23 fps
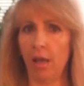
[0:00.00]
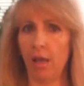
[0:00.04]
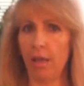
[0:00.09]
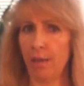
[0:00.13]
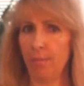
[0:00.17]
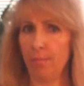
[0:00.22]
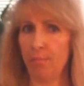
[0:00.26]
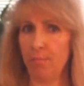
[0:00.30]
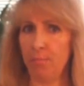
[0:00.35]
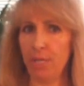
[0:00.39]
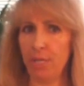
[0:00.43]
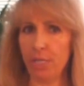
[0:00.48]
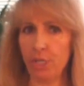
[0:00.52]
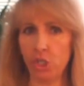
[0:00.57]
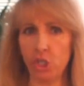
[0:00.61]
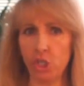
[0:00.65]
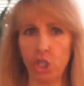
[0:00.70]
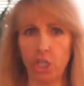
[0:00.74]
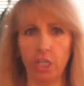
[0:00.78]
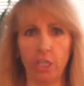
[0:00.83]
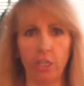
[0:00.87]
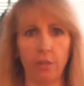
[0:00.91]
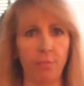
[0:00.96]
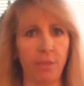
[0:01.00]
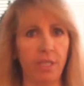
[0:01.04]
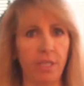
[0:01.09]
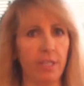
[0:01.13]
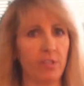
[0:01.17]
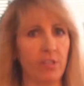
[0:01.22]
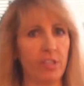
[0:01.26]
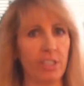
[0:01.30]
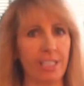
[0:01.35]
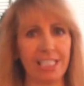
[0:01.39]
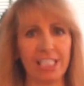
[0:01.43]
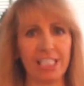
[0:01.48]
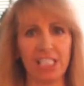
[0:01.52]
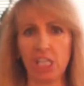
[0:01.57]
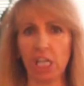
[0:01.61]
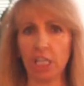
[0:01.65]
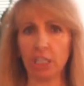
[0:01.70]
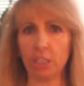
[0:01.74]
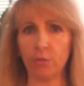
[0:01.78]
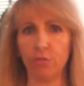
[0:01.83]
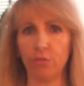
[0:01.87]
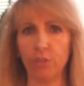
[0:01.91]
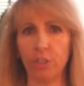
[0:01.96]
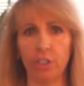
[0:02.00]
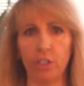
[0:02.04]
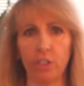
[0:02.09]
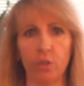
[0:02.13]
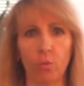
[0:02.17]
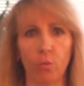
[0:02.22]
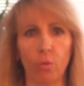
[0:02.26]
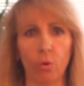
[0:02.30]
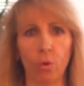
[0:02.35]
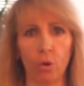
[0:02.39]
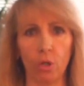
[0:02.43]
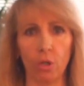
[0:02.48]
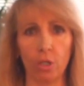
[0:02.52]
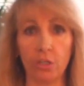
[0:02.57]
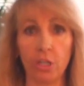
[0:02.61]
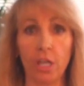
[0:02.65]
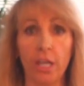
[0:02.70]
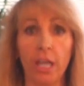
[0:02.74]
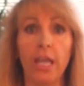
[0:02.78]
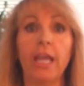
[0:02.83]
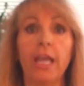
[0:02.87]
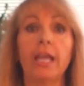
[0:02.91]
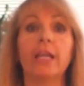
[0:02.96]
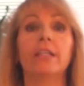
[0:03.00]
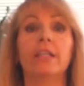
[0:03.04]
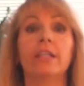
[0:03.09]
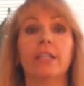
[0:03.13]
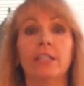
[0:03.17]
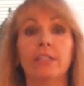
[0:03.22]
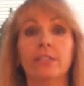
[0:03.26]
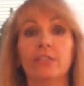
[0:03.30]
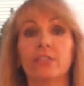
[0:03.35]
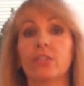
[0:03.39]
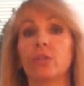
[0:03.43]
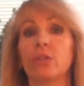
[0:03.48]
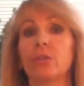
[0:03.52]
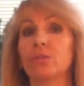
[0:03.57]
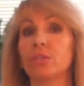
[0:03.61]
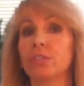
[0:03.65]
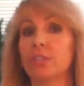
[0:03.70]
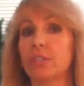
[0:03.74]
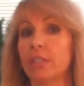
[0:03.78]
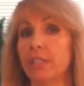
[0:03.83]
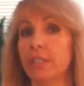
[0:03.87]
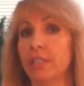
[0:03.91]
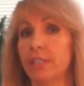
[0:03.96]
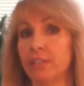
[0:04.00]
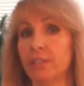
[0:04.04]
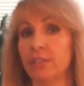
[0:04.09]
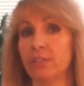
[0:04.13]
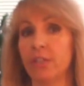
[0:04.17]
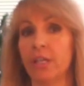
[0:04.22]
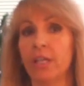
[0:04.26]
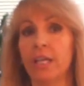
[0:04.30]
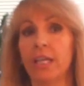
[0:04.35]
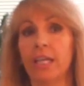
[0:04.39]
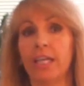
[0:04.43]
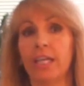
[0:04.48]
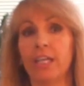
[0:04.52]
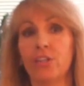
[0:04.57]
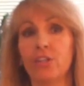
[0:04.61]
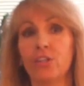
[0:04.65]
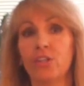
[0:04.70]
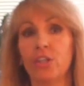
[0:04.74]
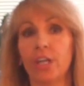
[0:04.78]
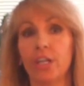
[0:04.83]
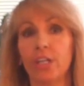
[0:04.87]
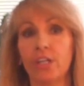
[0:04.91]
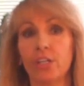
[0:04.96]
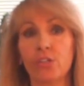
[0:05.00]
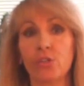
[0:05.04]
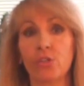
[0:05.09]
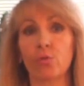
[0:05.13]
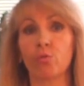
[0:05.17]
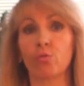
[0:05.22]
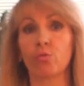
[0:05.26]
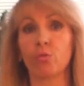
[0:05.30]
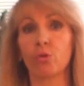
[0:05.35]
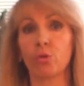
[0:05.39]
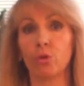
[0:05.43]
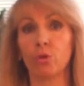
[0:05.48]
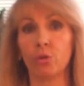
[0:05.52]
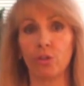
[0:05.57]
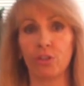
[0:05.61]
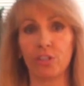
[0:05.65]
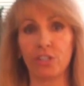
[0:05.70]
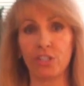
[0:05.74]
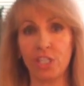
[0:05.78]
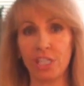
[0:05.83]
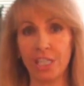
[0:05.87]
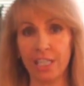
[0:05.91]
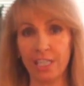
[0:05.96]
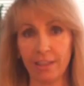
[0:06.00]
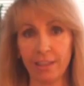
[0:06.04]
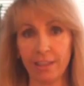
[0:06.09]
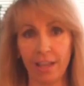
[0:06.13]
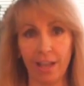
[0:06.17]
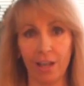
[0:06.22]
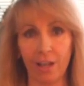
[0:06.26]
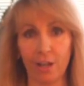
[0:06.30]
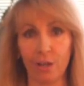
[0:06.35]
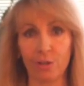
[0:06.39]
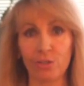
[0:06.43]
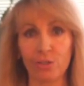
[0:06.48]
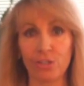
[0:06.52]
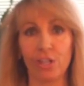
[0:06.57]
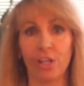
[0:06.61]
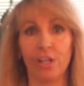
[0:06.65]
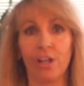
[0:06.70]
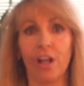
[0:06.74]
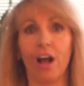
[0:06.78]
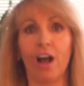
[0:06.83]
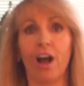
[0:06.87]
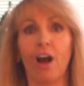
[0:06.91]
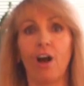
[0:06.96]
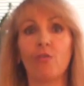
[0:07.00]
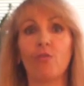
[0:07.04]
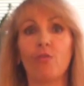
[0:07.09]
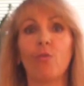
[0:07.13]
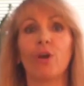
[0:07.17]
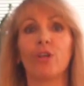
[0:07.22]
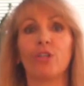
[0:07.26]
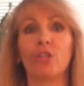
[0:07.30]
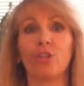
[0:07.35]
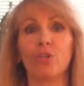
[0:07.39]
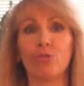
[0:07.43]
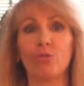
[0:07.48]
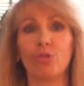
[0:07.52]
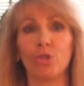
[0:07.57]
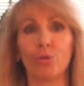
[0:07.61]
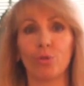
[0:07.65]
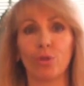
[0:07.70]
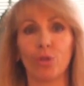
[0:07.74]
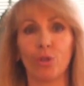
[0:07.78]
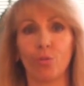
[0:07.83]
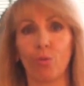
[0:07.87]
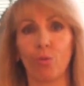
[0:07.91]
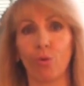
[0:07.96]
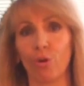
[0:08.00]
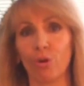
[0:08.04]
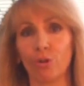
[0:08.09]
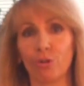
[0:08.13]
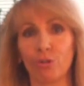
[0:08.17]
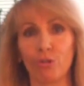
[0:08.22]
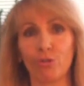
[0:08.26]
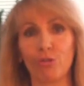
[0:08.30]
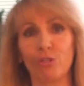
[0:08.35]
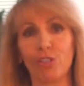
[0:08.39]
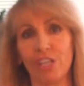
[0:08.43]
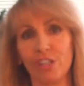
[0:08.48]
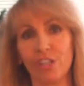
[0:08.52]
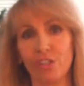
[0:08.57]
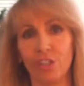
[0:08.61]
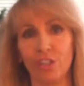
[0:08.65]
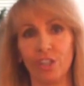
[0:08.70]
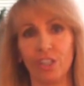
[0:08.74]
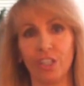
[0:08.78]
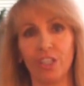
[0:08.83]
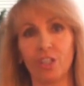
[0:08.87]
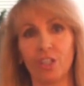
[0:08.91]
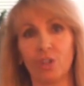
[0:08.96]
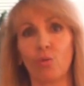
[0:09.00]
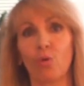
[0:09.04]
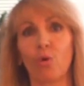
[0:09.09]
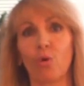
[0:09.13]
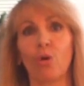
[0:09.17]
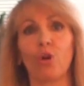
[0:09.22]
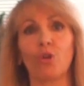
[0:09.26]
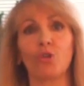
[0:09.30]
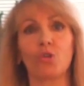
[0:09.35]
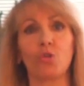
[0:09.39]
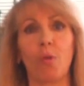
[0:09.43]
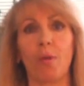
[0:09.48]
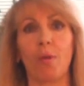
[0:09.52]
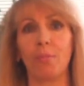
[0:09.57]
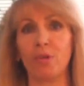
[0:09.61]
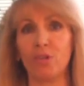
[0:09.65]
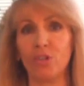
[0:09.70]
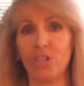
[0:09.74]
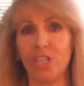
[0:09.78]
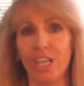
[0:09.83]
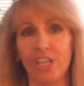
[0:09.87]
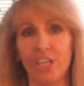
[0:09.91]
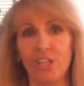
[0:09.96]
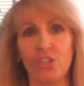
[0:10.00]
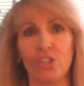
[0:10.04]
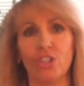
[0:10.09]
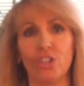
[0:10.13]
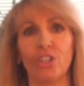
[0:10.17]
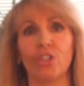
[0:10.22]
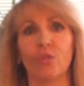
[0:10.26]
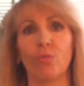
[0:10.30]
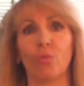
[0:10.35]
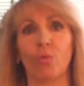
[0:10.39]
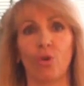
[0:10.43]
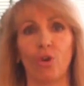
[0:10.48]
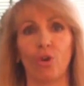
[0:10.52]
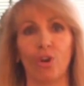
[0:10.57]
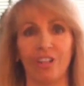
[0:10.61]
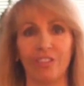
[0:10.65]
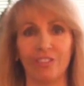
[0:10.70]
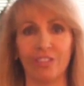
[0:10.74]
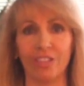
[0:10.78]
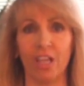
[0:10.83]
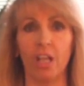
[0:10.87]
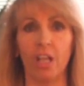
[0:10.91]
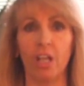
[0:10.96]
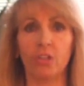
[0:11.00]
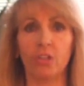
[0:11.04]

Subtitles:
ambition, being successful in the world, and it is those things. It does rule the 10th house of what you do in the world, your destiny in the world, your reputation in the world,